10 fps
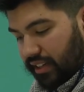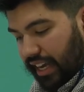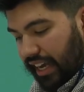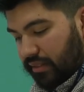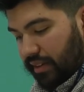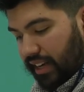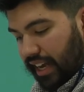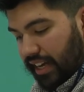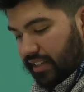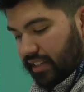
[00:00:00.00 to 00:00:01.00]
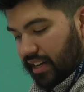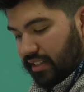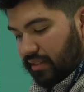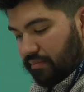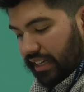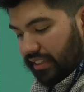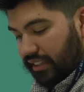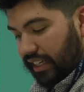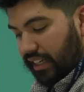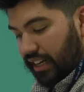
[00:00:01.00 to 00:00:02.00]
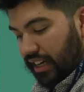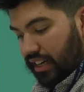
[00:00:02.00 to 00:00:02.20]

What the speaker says: engagement and sends messaging